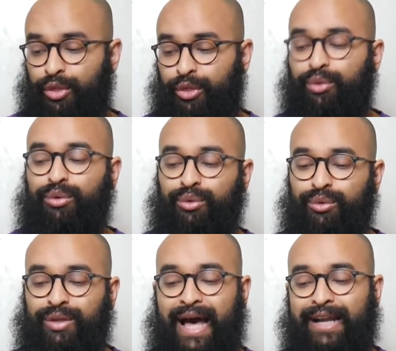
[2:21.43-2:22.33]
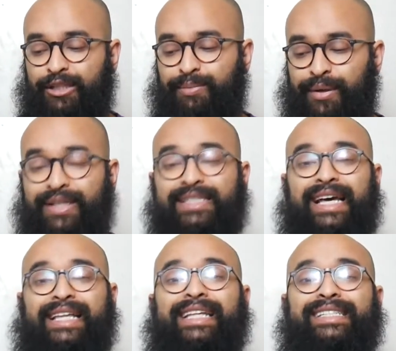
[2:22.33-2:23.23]
through that experience
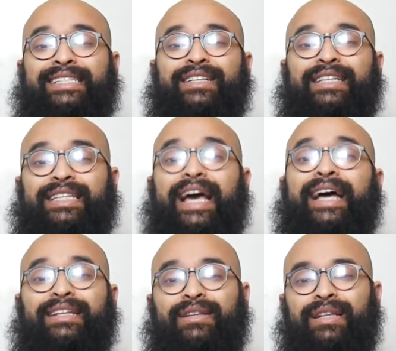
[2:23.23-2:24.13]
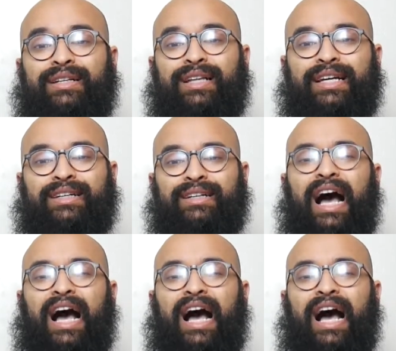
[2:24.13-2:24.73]
and then still at the end think like,